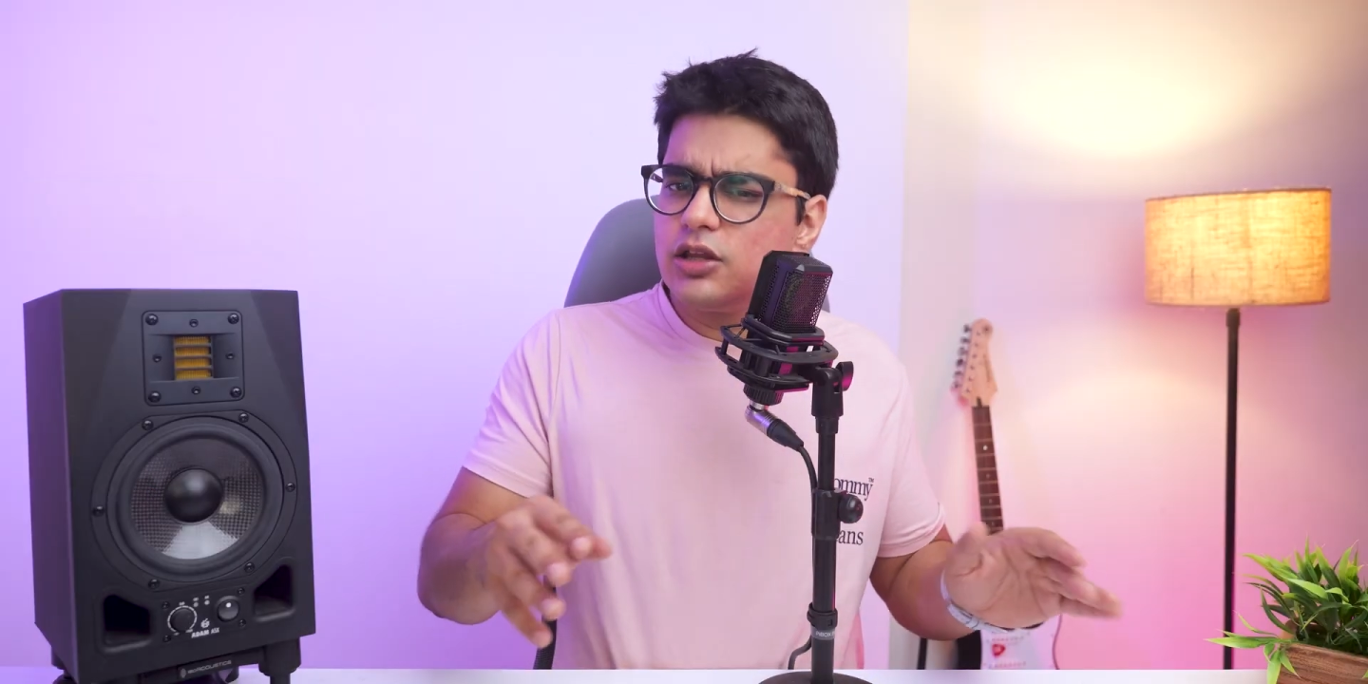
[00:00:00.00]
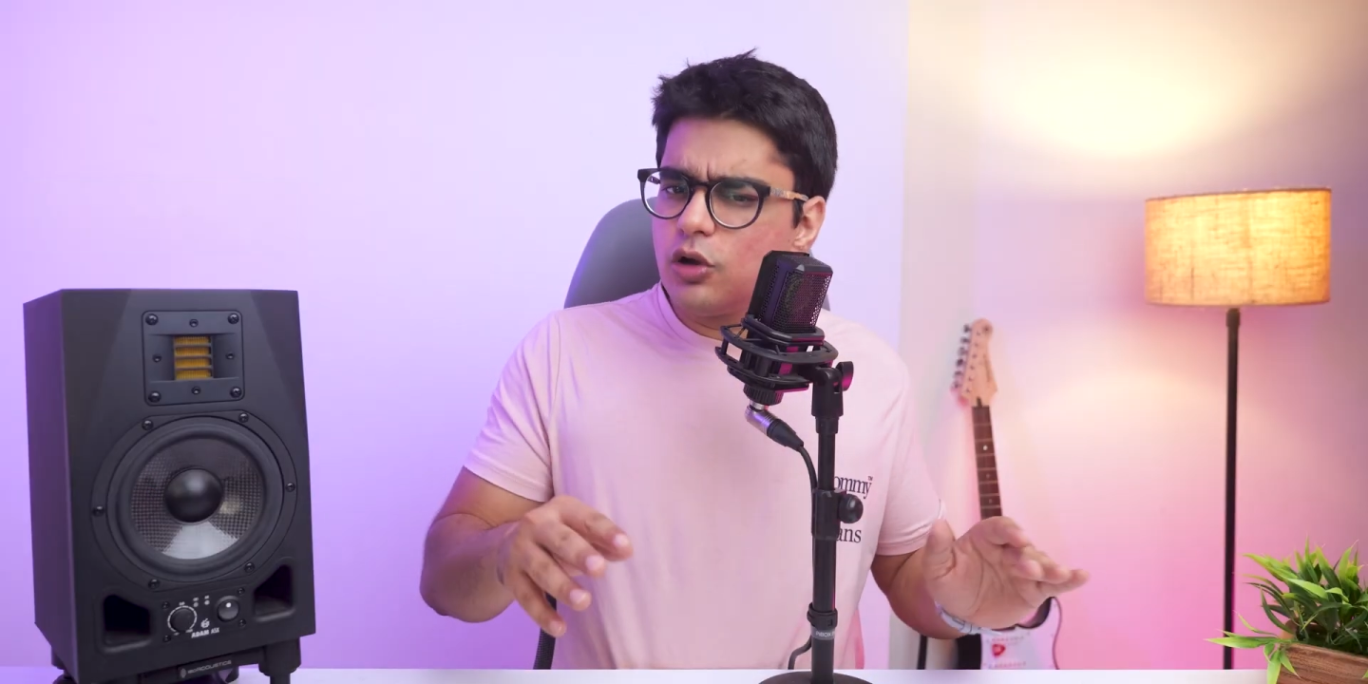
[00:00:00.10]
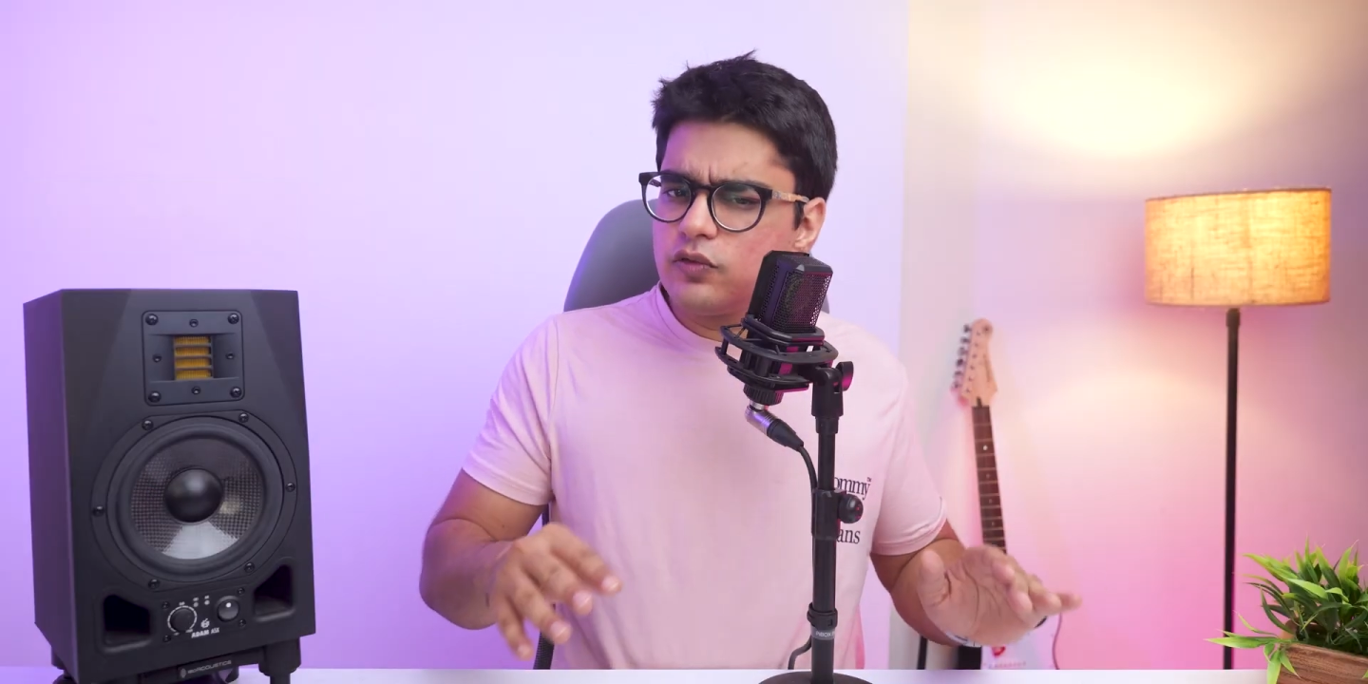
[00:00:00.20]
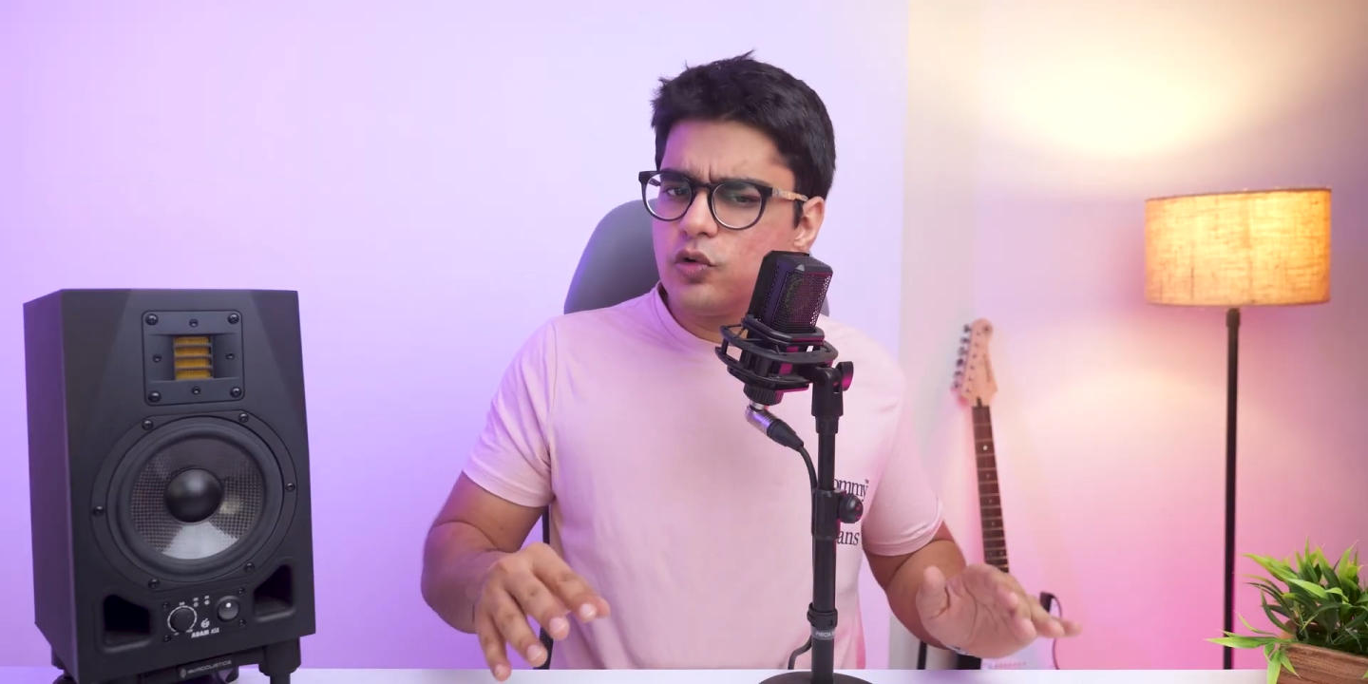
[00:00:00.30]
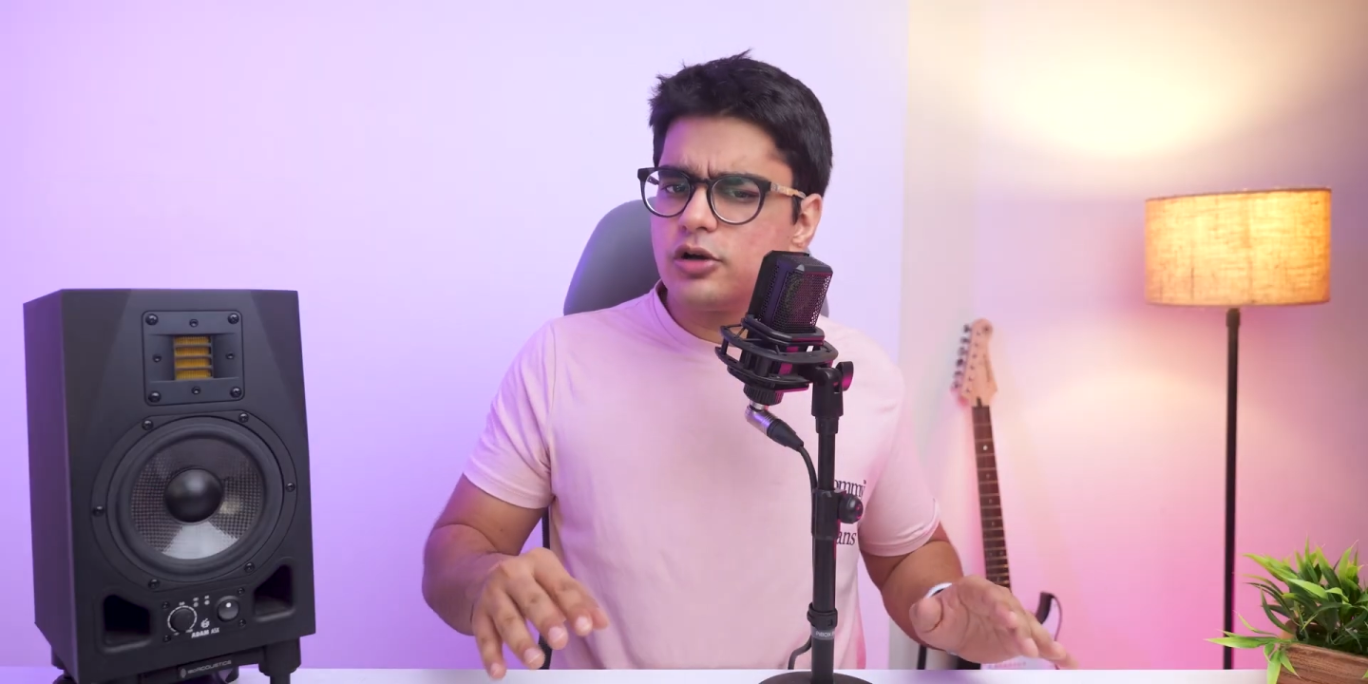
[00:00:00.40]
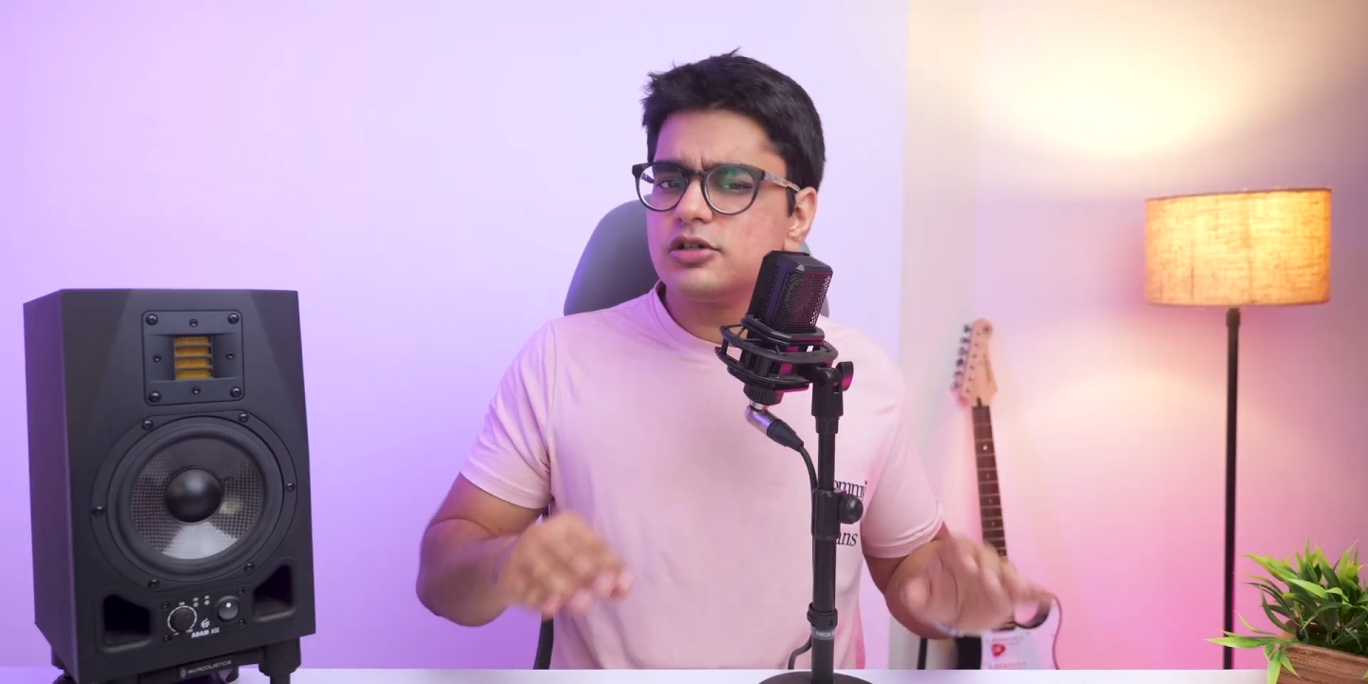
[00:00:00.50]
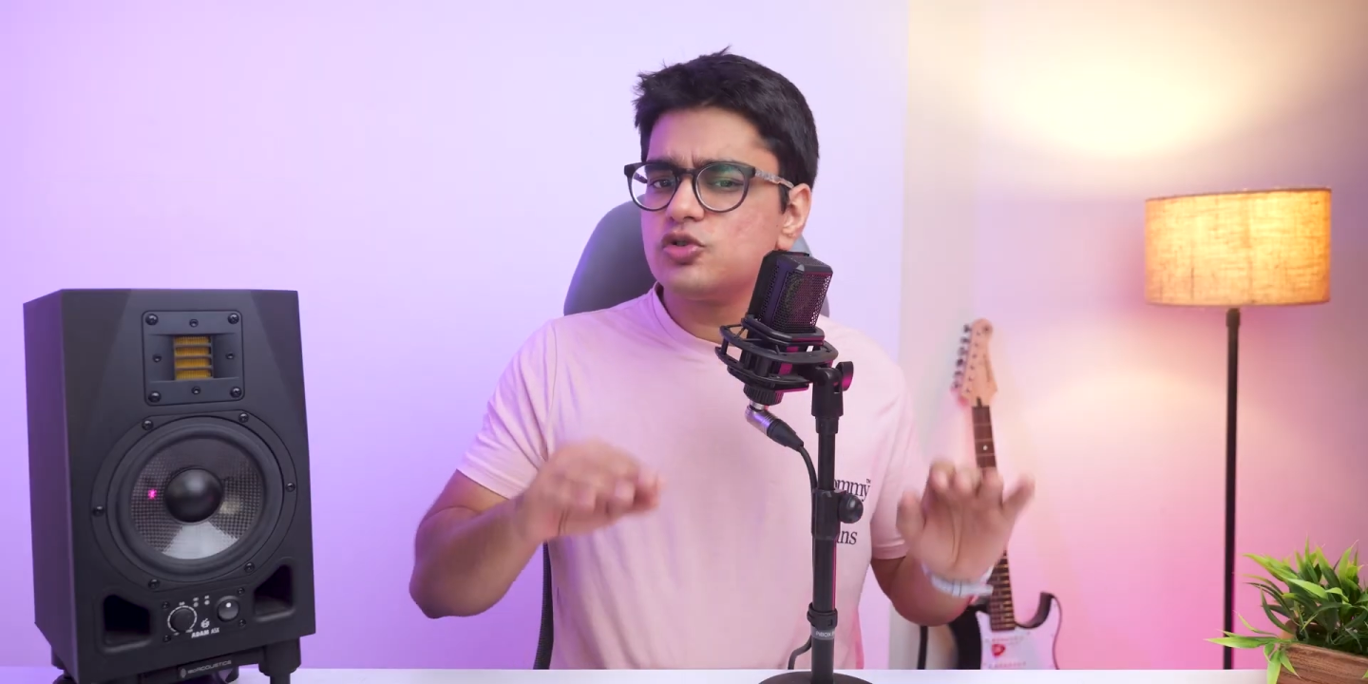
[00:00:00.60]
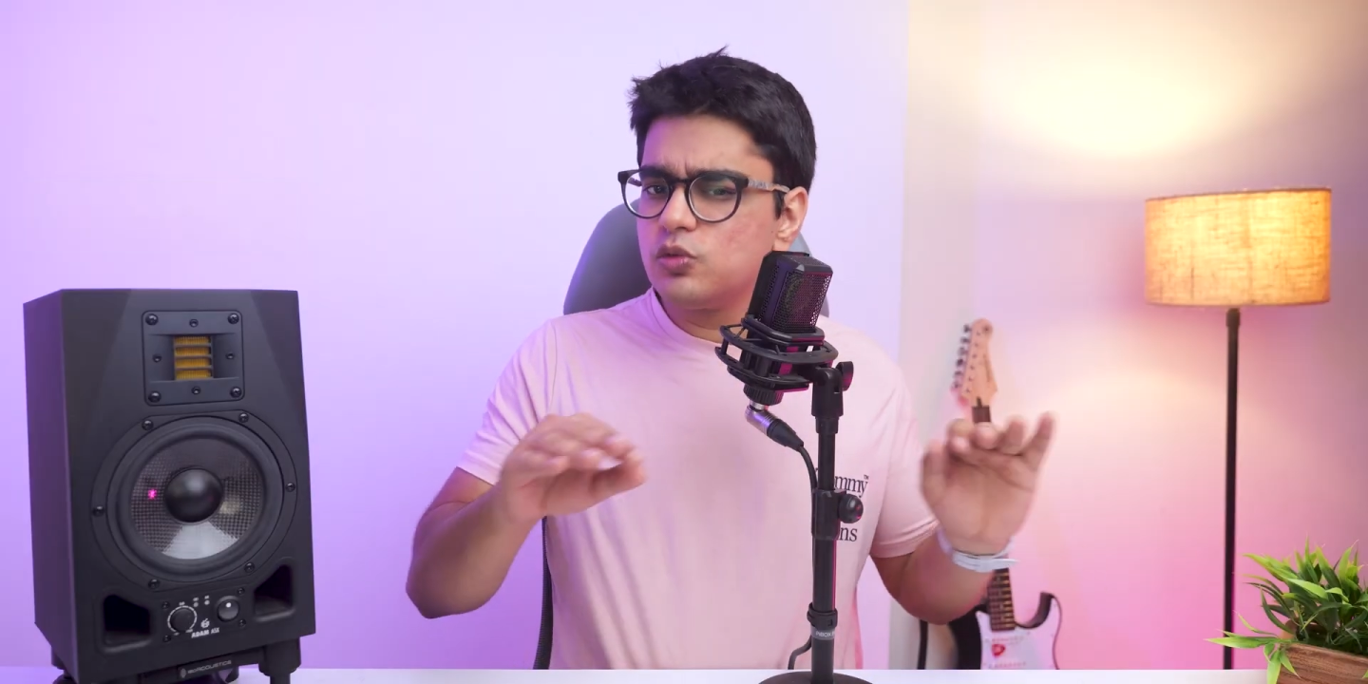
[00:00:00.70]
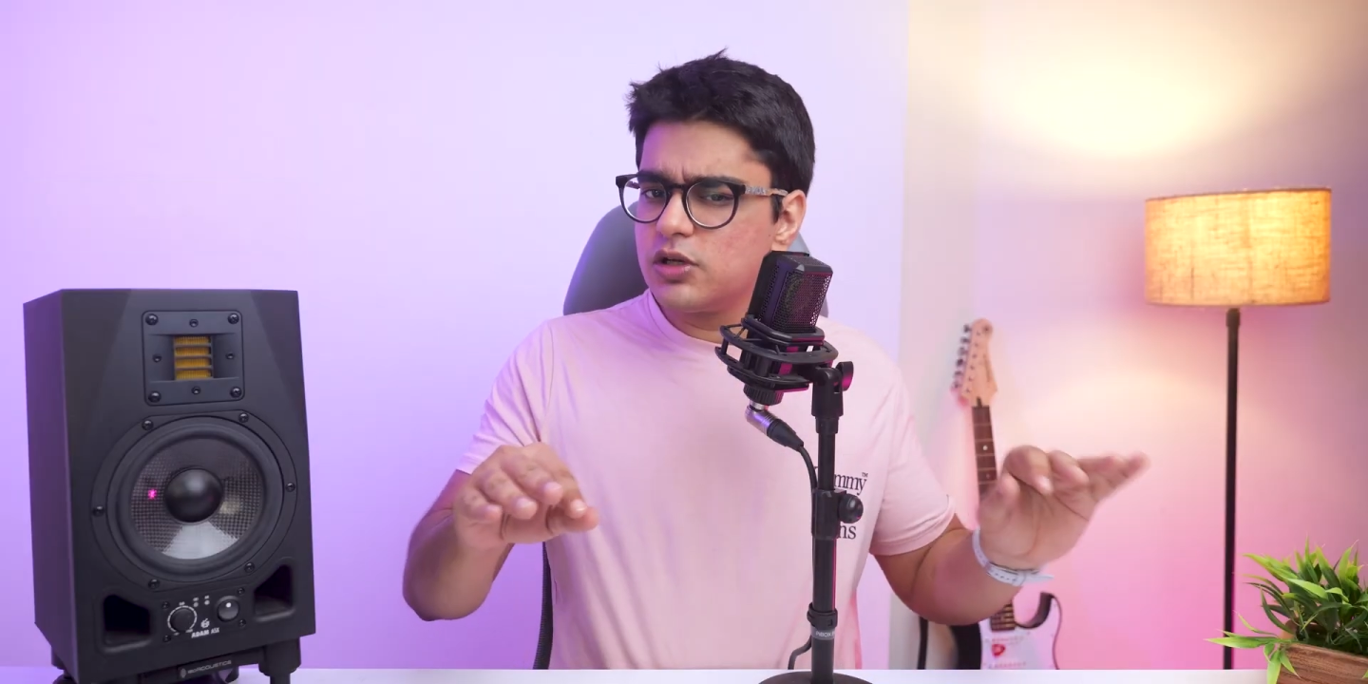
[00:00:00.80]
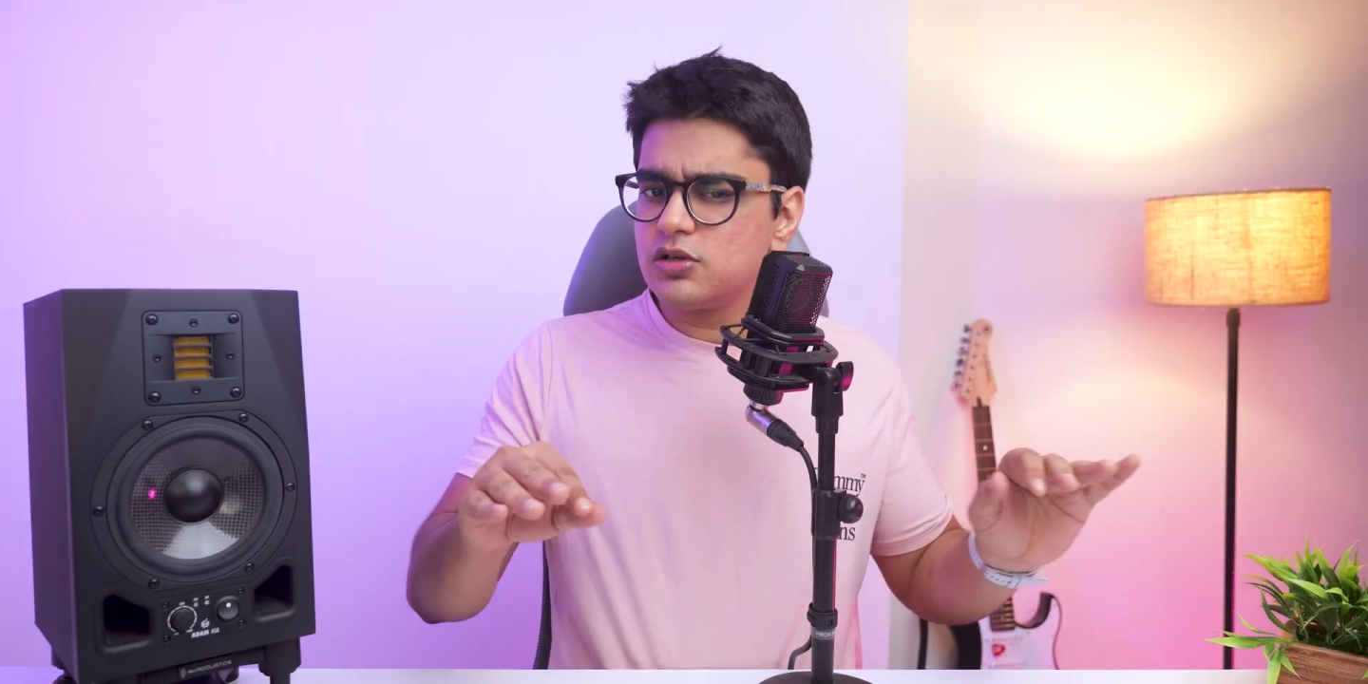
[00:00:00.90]
not focus
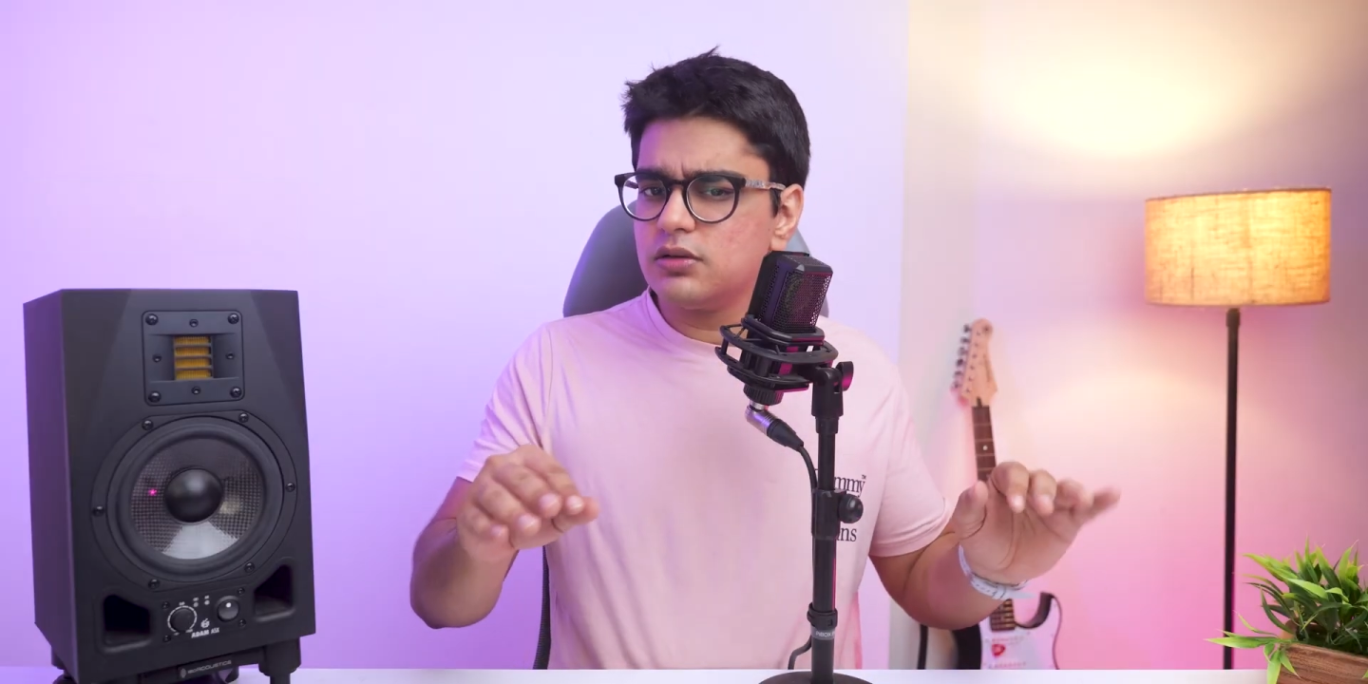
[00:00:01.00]
too much